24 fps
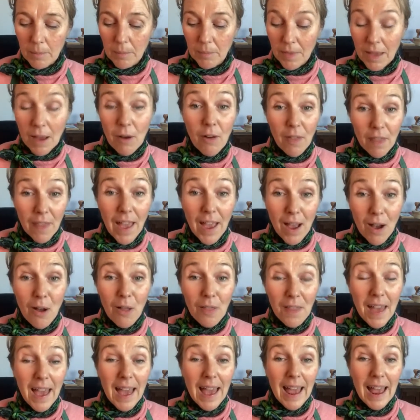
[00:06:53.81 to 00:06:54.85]
they are
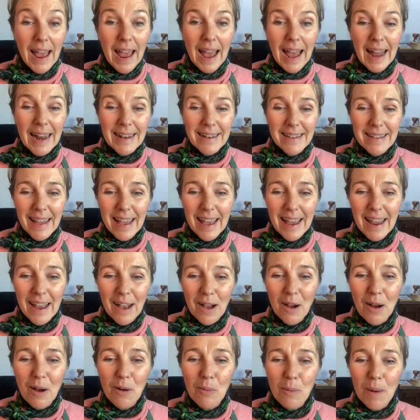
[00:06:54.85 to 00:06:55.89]
there, and they
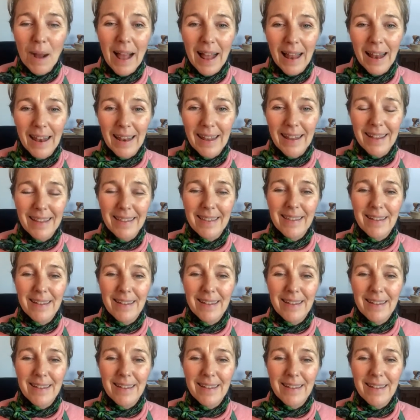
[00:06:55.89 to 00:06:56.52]
are well,